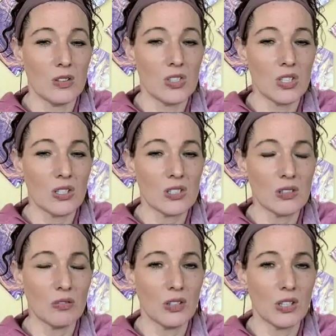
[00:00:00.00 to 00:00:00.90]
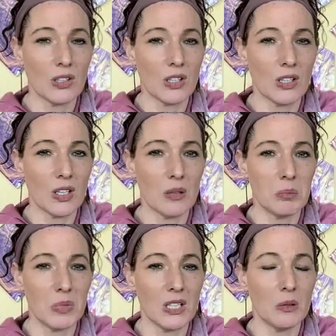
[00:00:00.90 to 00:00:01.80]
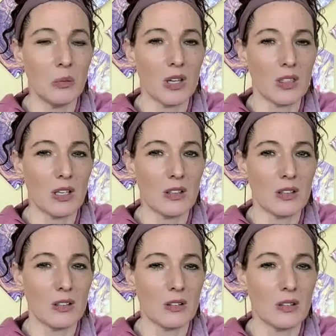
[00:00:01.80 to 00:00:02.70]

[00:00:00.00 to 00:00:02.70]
Just feel it and be with it.